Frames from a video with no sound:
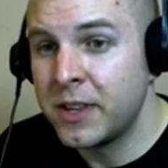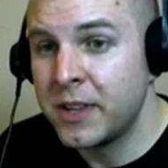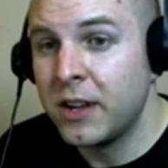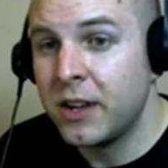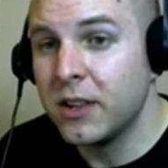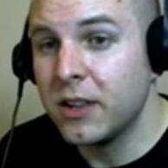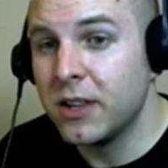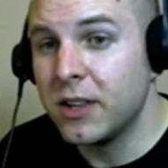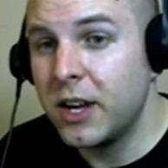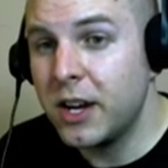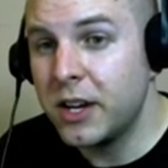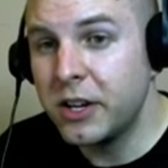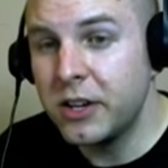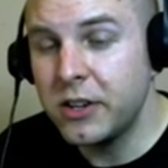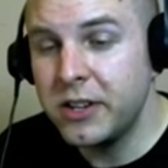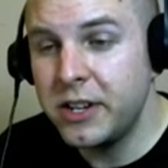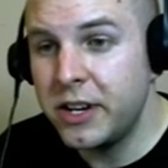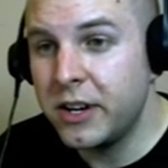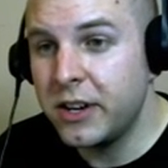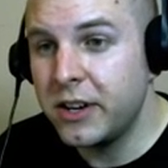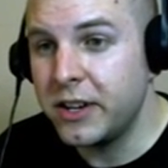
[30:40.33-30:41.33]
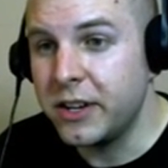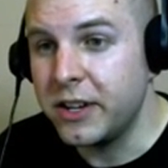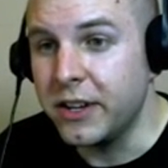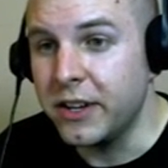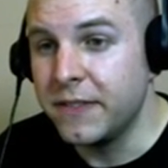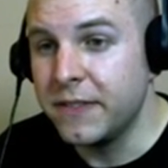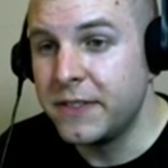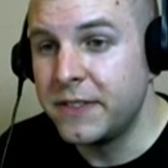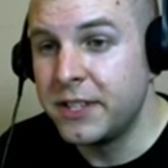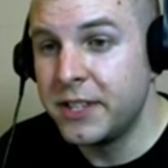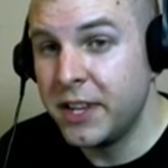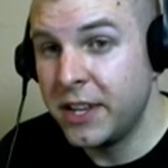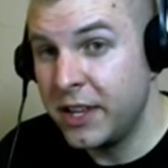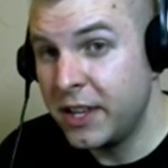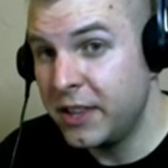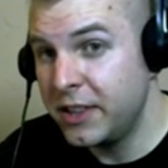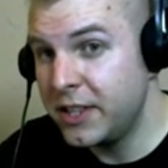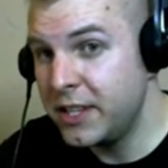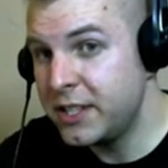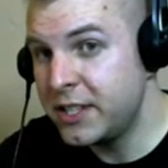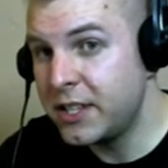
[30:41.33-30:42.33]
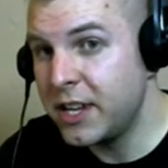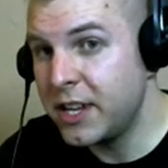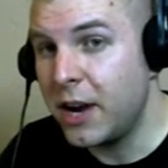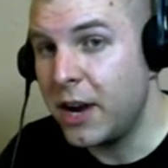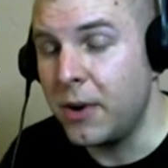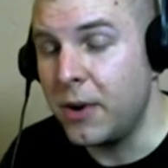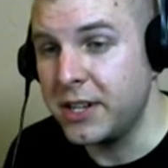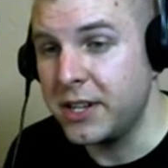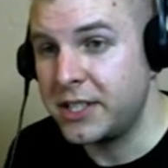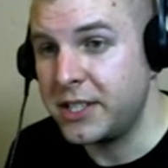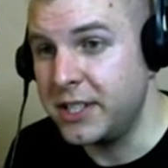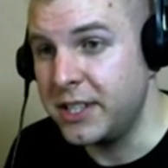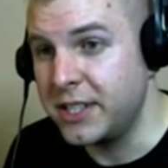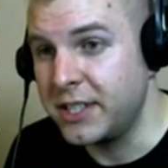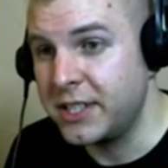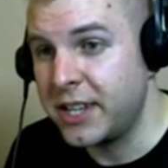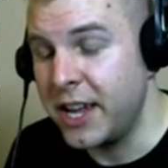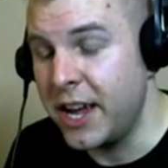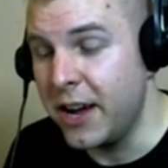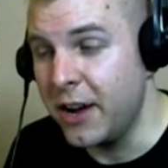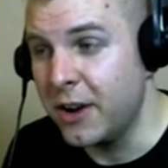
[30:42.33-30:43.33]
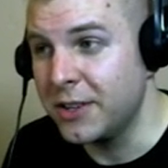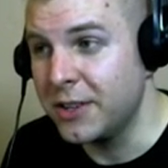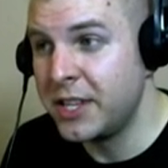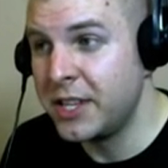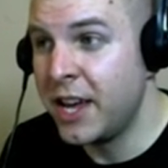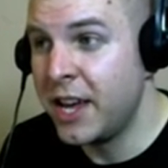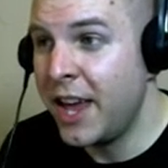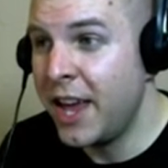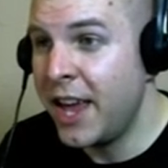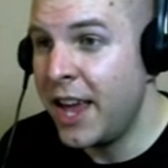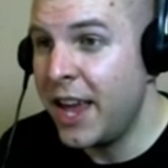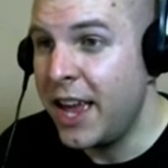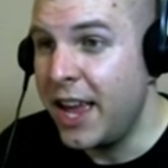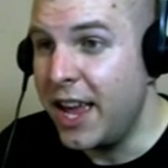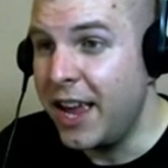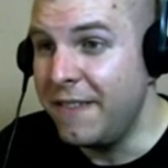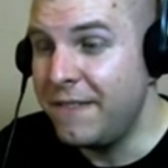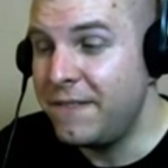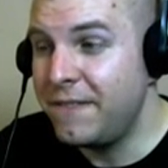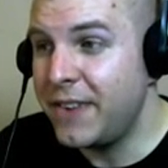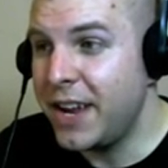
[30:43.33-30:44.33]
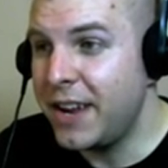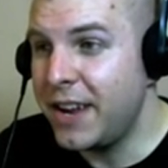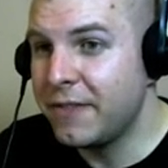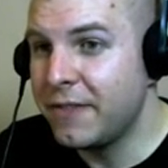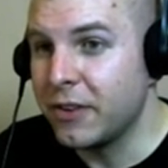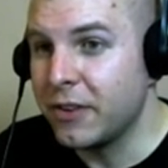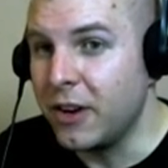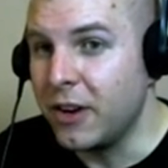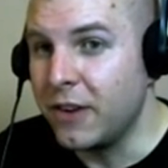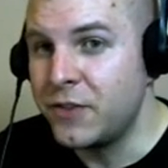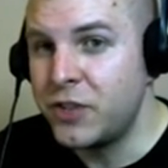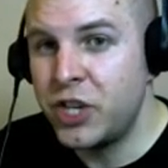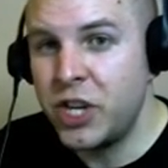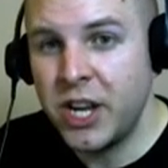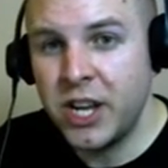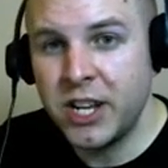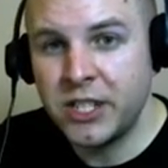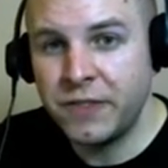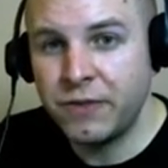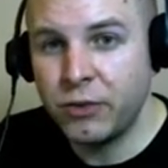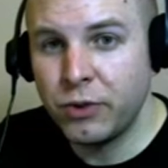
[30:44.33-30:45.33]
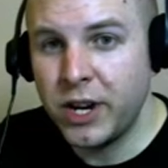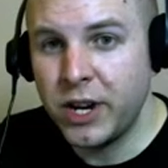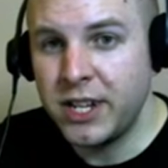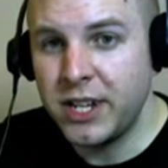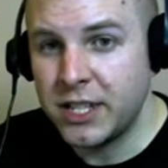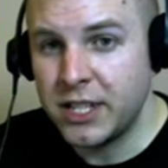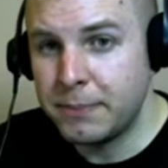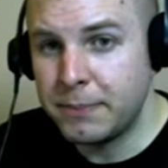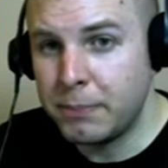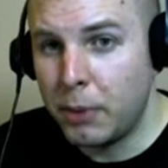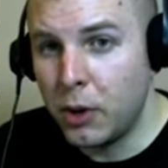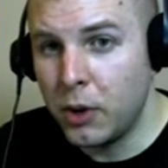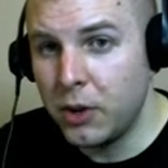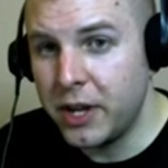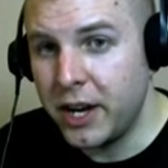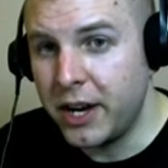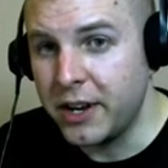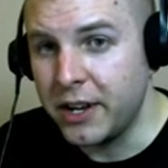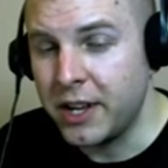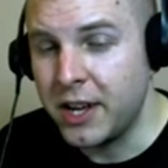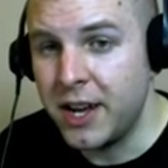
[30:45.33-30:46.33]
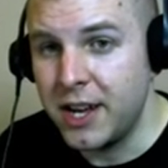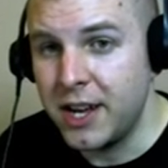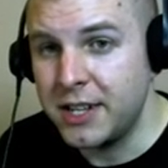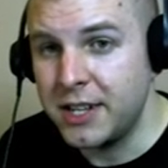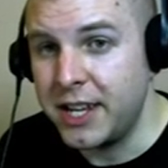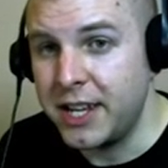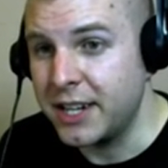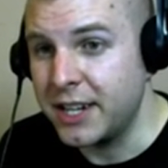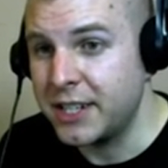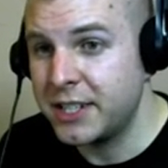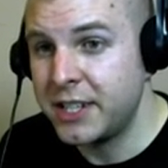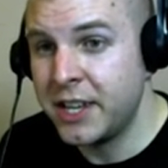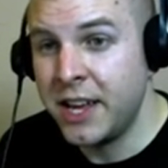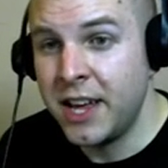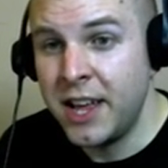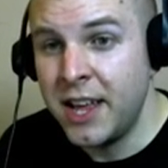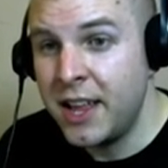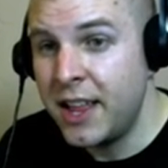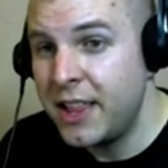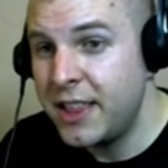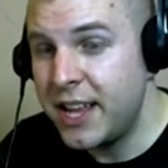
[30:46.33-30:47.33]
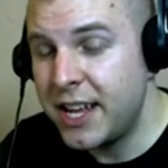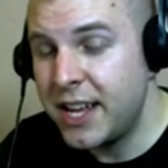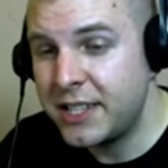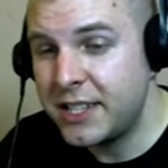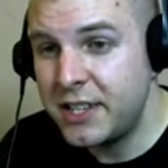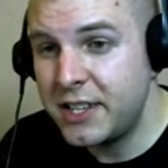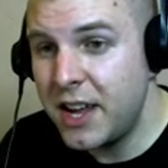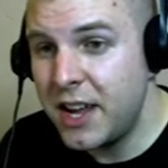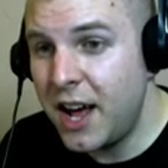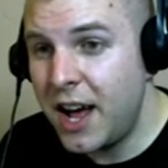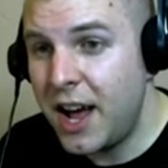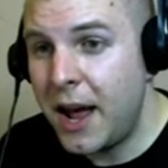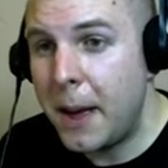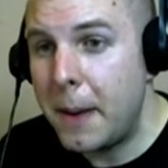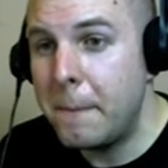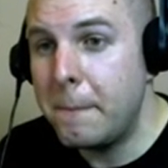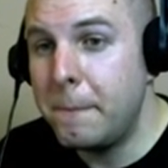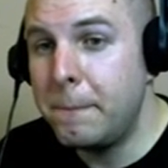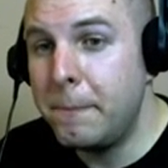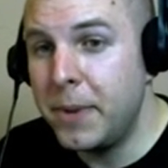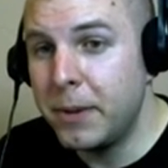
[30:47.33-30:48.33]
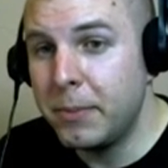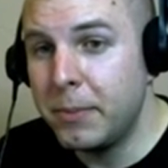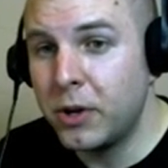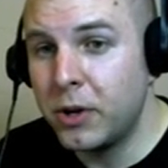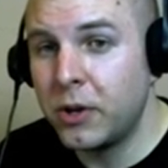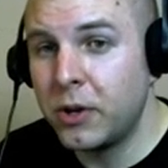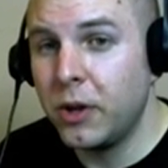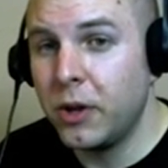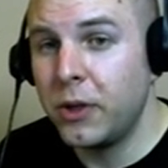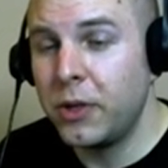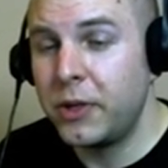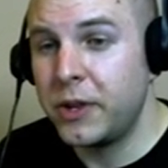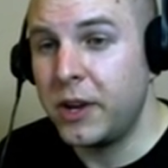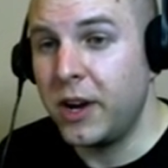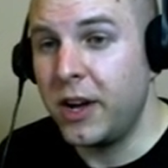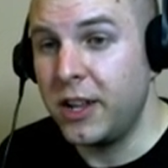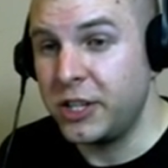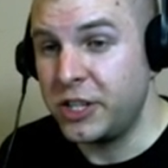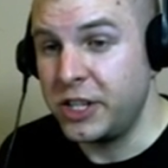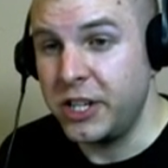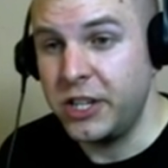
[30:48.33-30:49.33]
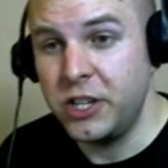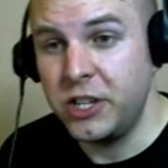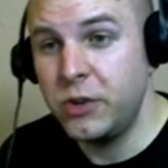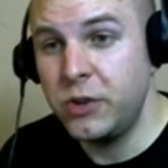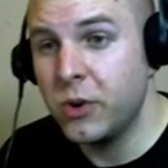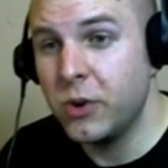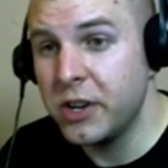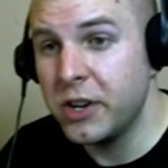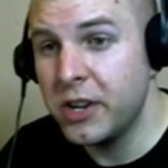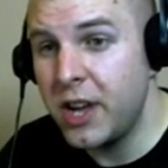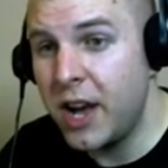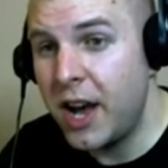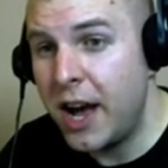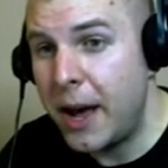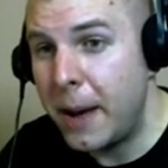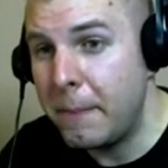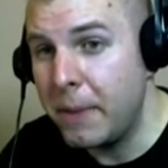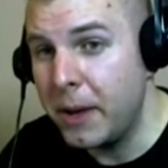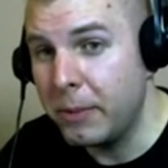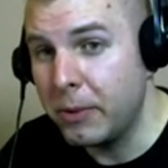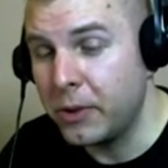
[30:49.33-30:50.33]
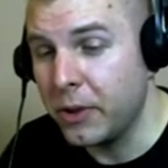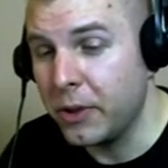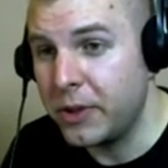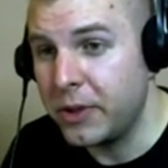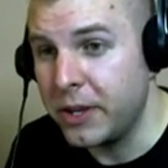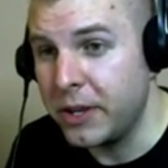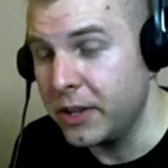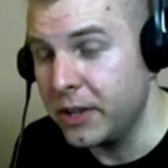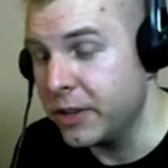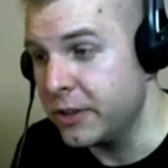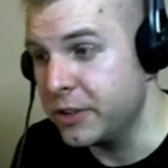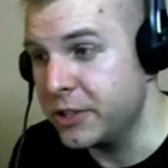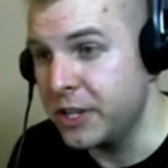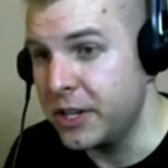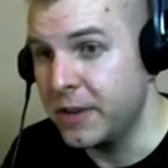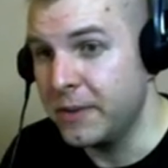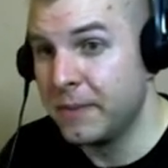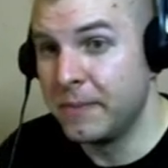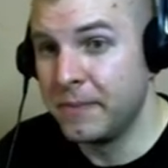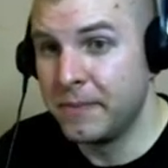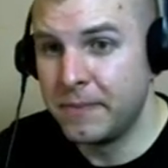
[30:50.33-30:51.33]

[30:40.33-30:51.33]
Longer narratives, this guy wants to discount in favor of chance phrases pulled out of context. That's not biblical theology. You are not a biblical theologian.